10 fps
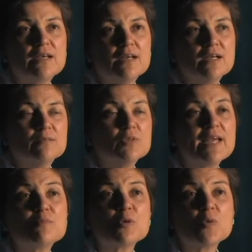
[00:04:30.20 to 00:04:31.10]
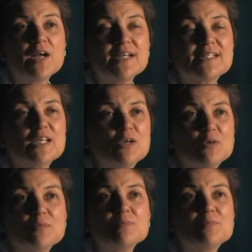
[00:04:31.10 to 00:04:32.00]
labor-wise,
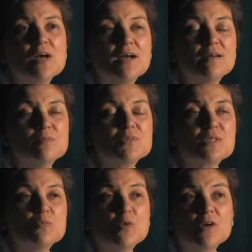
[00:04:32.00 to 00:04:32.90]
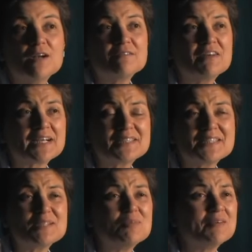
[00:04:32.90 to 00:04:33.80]
so some more
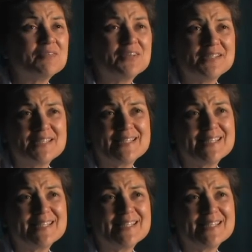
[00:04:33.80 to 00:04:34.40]
faculty members